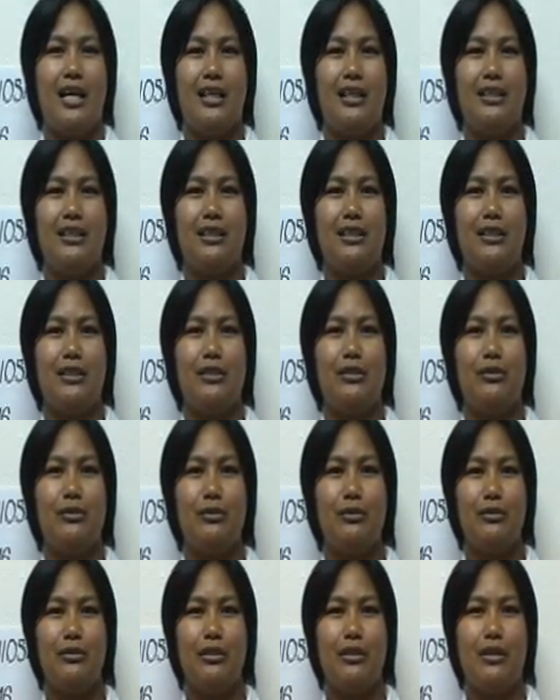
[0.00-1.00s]
and
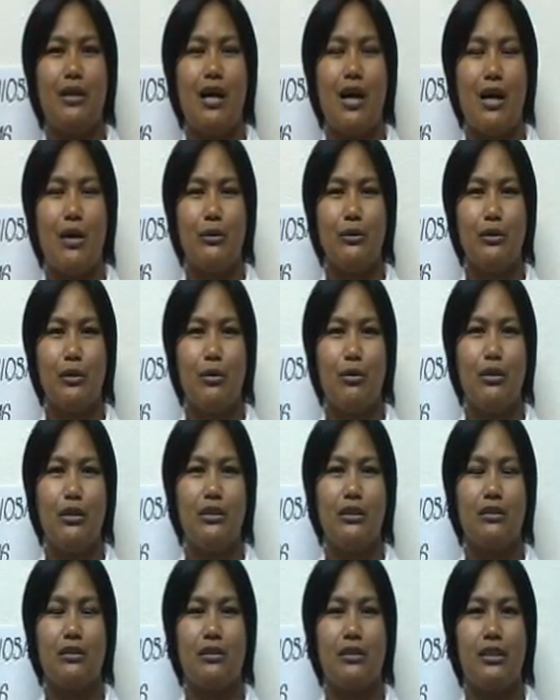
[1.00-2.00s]
do the household
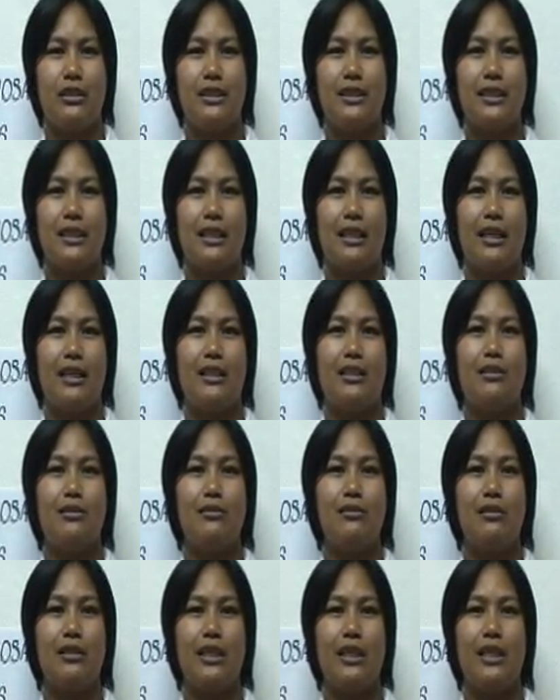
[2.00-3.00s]
chores like
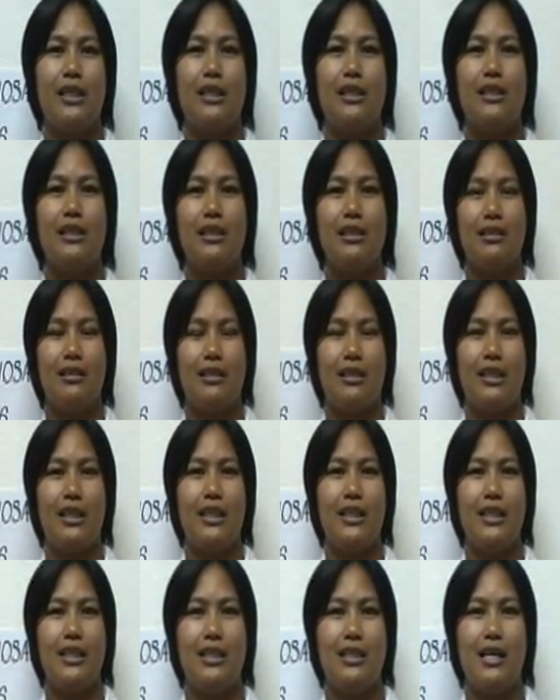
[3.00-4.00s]
cooking,
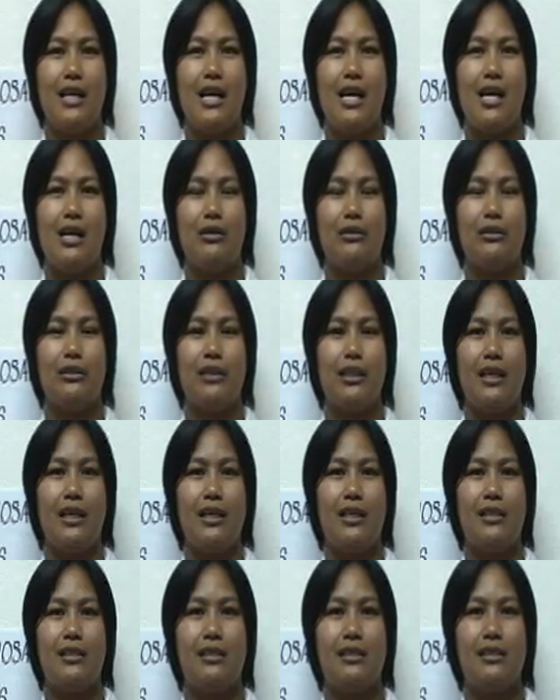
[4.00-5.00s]
cleaning the house,
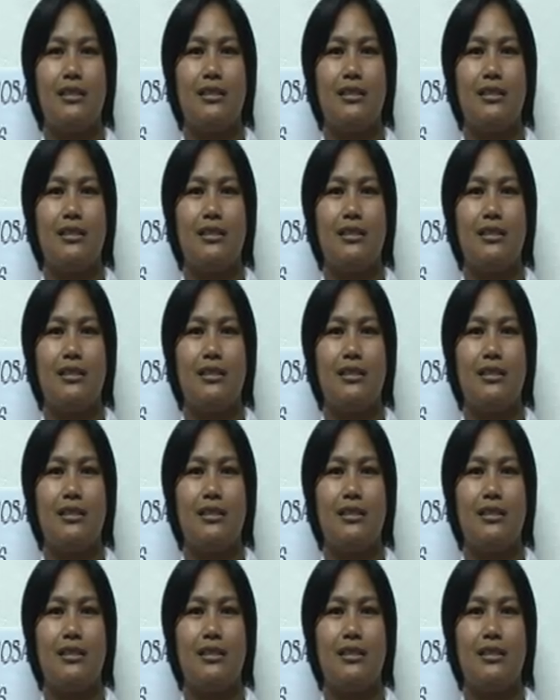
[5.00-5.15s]
and